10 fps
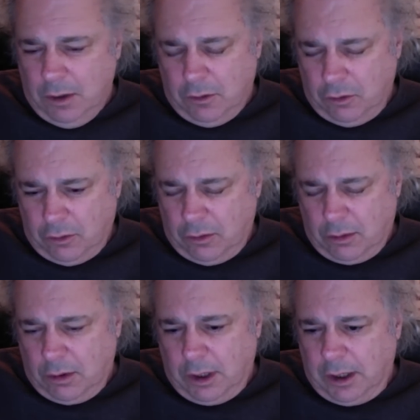Just
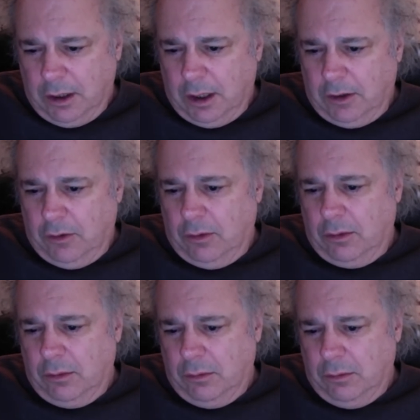click it and you're
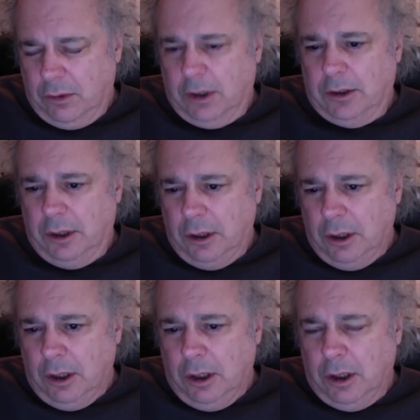done.
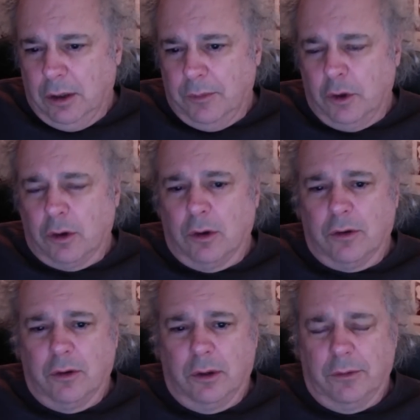You can
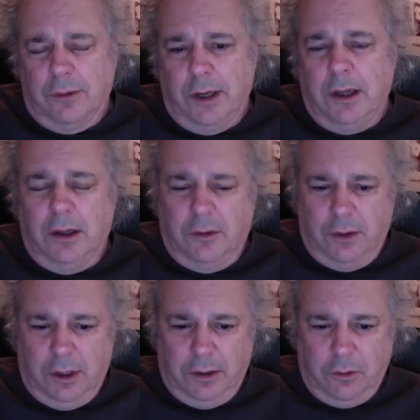also, on the right-hand
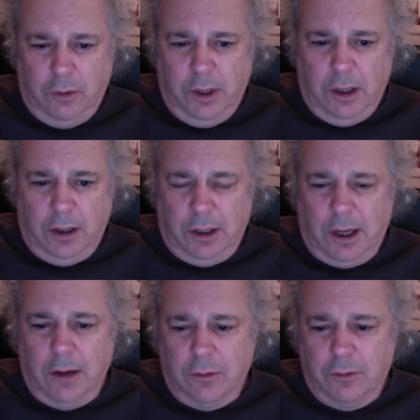side, create an
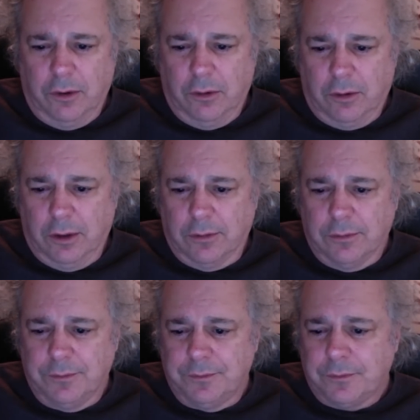account for yourself.
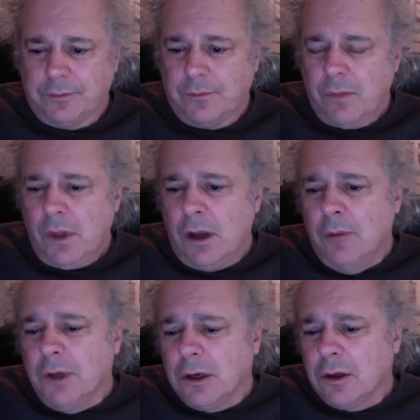I'm
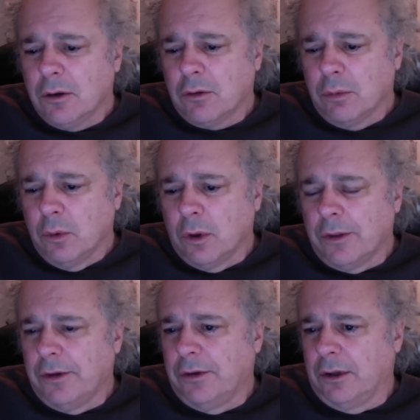not going to go through all
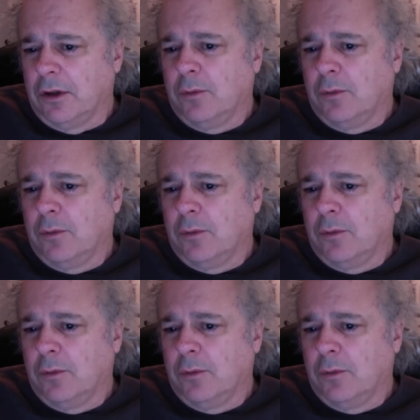this at this